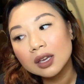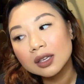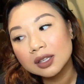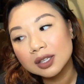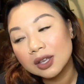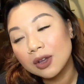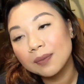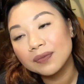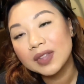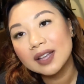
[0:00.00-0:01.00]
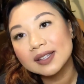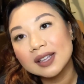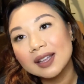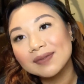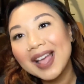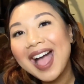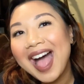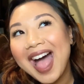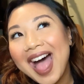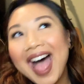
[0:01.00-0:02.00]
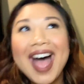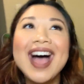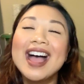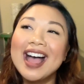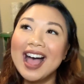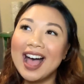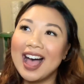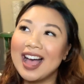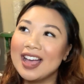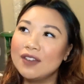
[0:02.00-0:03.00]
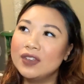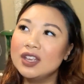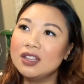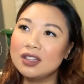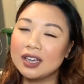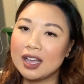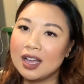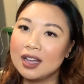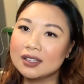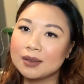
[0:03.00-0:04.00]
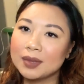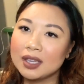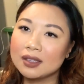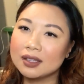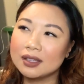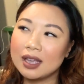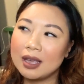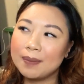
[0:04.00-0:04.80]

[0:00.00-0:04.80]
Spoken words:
So that's it. I feel like I had something else to say,